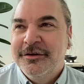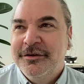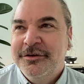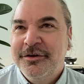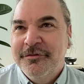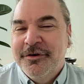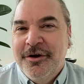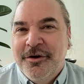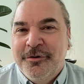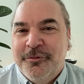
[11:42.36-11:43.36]
you never
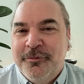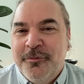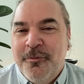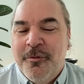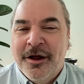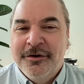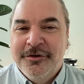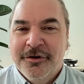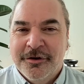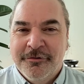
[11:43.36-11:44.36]
know what
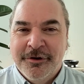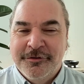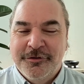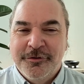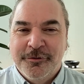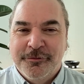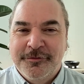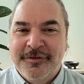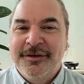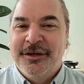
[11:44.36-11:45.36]
you're going to
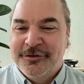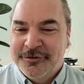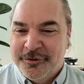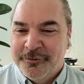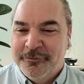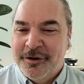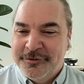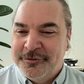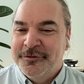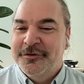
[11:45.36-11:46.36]
teach or what
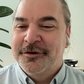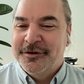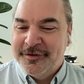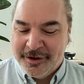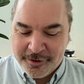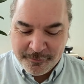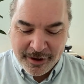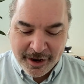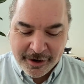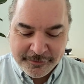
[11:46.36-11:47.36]
students are going to take
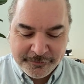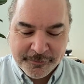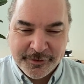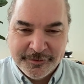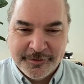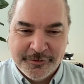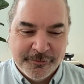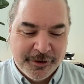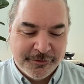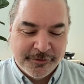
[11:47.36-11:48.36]
away from these
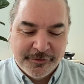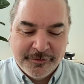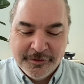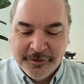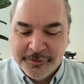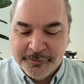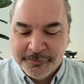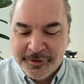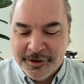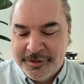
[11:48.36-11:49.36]
situations.
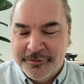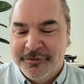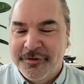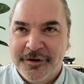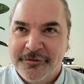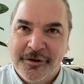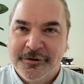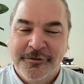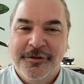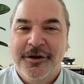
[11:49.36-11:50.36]
And I think we've kind of all
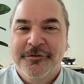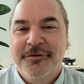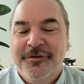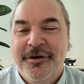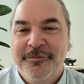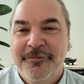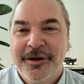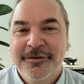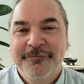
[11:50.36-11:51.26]
learned that over time, right?